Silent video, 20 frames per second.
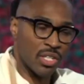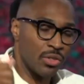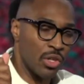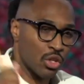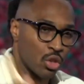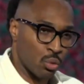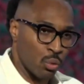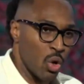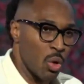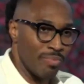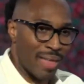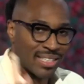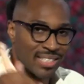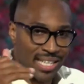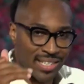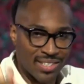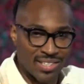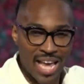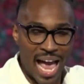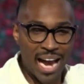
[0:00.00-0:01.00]
this room, that's
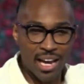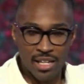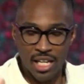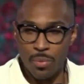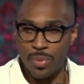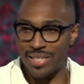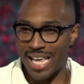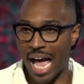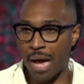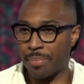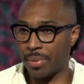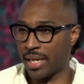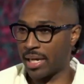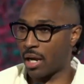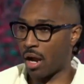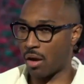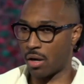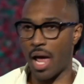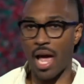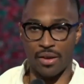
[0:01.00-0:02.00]
exactly what's happening in
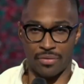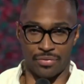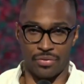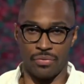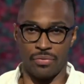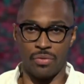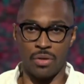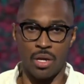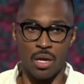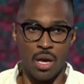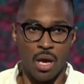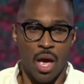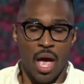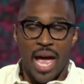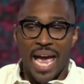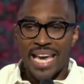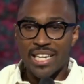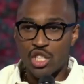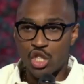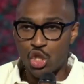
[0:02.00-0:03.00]
our life.
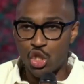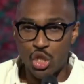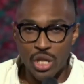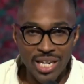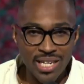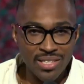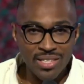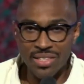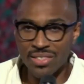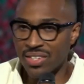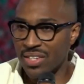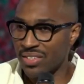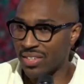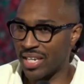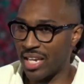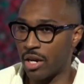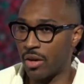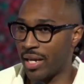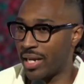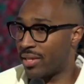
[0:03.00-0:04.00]
Is Jesus is
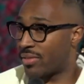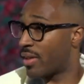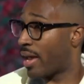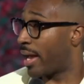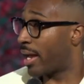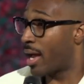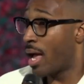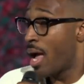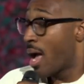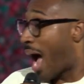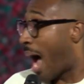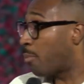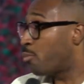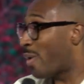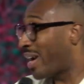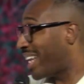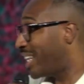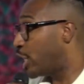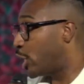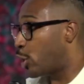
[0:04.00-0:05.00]
here and he's saying, "I'm
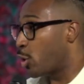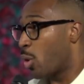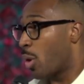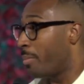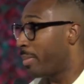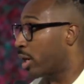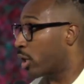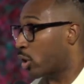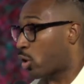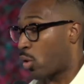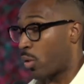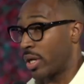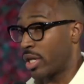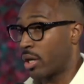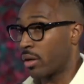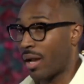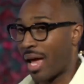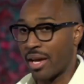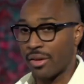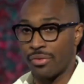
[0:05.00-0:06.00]
ready to do a miracle in
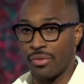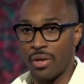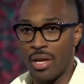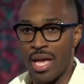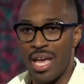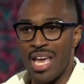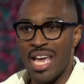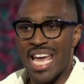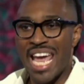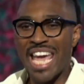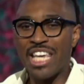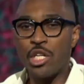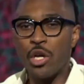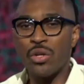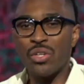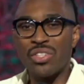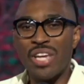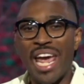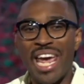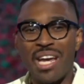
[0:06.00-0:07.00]
your life." And you're
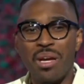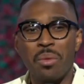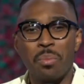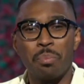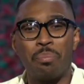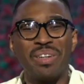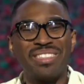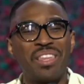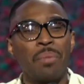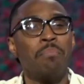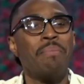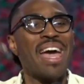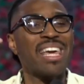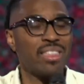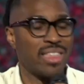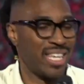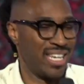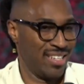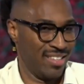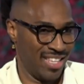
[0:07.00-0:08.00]
saying, "But the
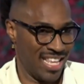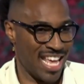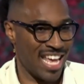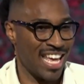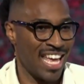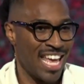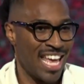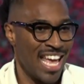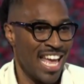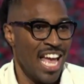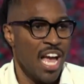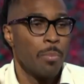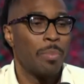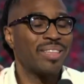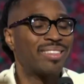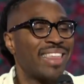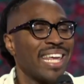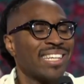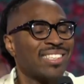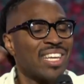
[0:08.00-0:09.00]
method,
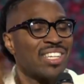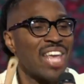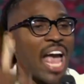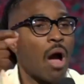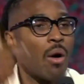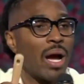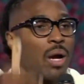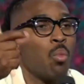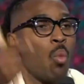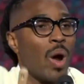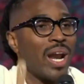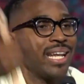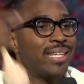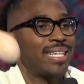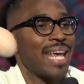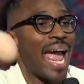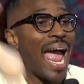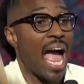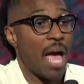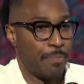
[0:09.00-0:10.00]
but this is how I want it
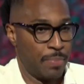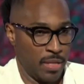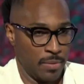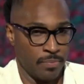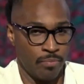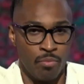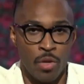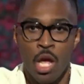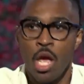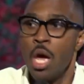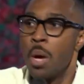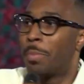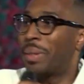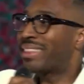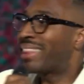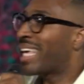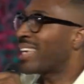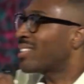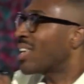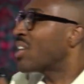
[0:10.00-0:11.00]
to happen. But
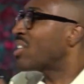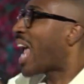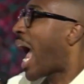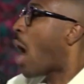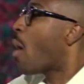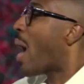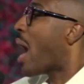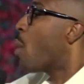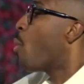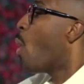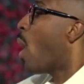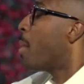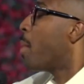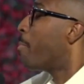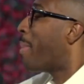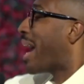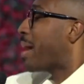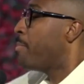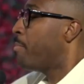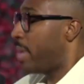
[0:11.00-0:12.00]
this is how I want
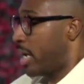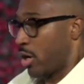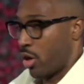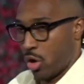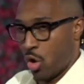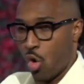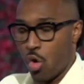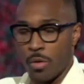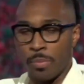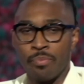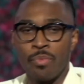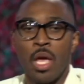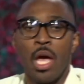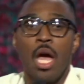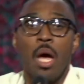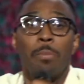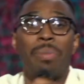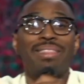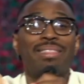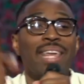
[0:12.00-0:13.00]
my miracle.
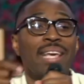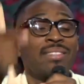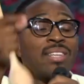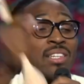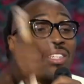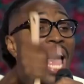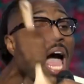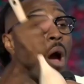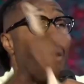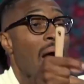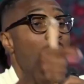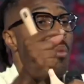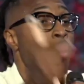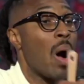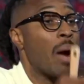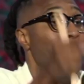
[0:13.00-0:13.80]
But this is how I want